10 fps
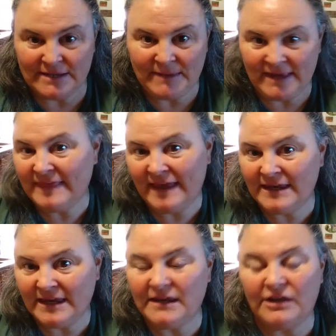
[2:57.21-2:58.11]
mean they
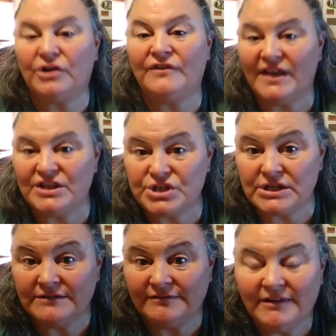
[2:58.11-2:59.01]
need
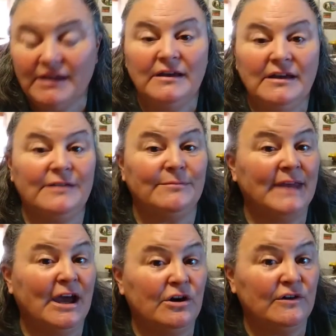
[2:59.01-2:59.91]
intervention.
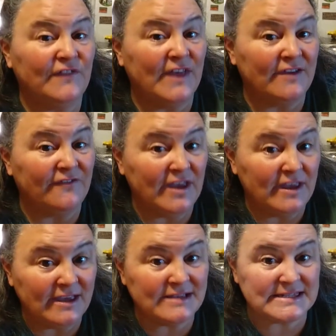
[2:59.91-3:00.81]
Now if they've hit